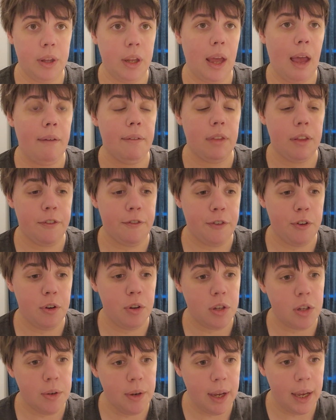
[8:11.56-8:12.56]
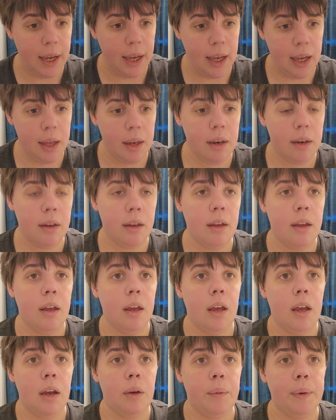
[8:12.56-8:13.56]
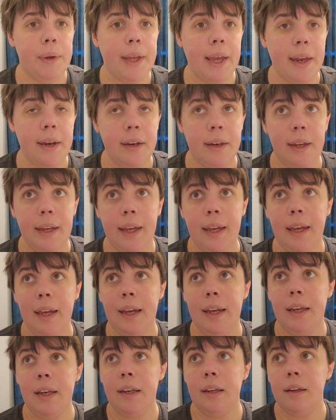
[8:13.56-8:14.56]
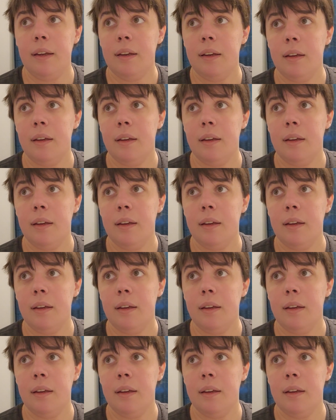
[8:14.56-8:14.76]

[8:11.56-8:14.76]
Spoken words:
having the foods you eat. We tend to eat,